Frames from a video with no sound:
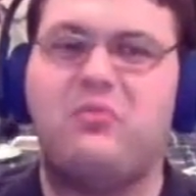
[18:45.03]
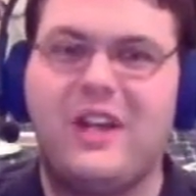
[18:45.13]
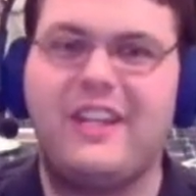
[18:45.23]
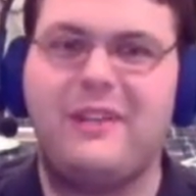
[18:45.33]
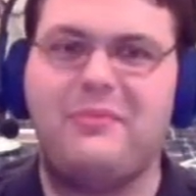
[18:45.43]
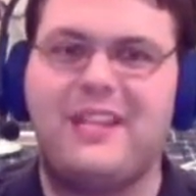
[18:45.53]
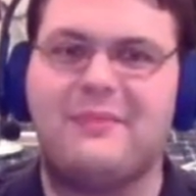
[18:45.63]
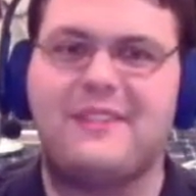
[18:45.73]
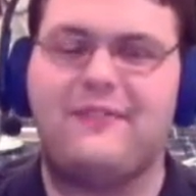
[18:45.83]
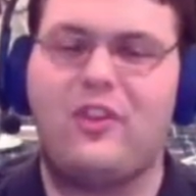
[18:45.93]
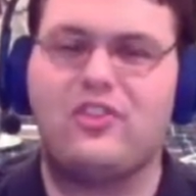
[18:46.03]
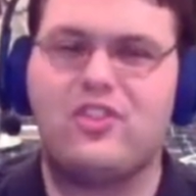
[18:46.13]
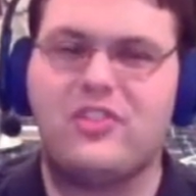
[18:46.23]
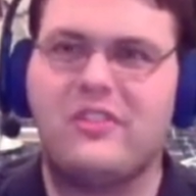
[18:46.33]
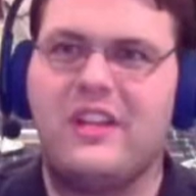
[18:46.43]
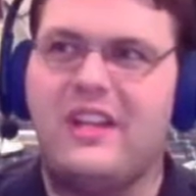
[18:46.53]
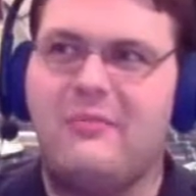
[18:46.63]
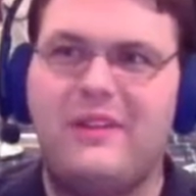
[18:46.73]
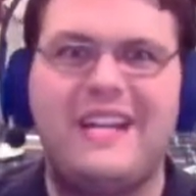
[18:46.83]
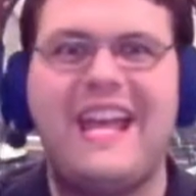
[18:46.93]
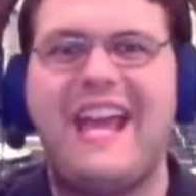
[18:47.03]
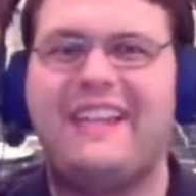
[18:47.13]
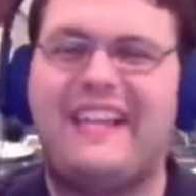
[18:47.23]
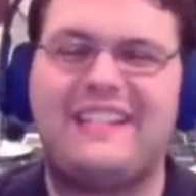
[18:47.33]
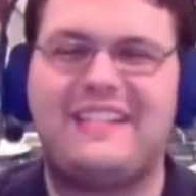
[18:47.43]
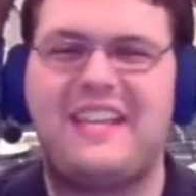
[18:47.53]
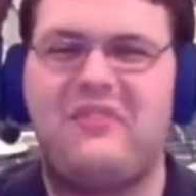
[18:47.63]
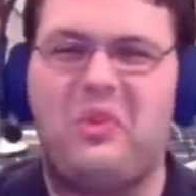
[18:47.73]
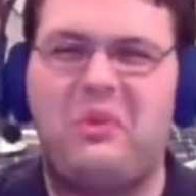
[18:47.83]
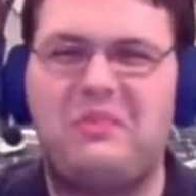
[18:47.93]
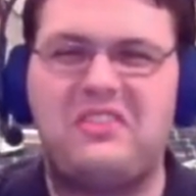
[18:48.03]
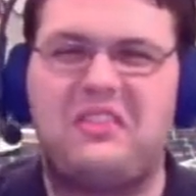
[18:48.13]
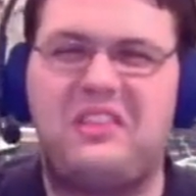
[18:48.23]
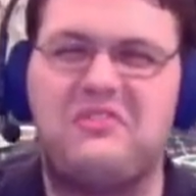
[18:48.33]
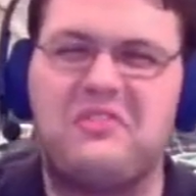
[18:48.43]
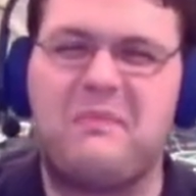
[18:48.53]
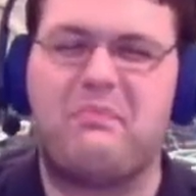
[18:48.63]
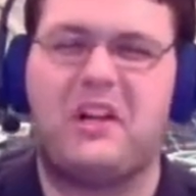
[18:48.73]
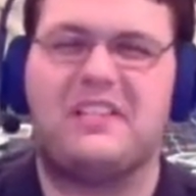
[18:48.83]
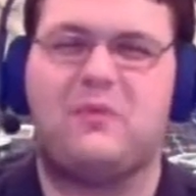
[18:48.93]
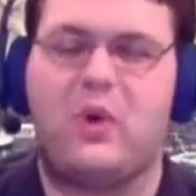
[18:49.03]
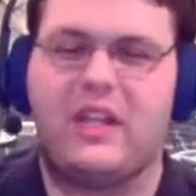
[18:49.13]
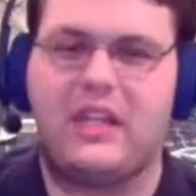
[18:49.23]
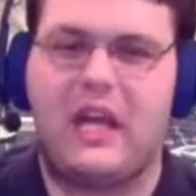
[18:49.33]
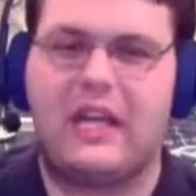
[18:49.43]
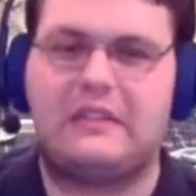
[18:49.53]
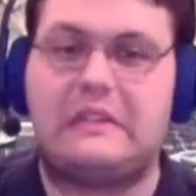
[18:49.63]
One of them becomes the Vulture, but hey, you have to save a whole bunch of lizards and bugs and whatnot.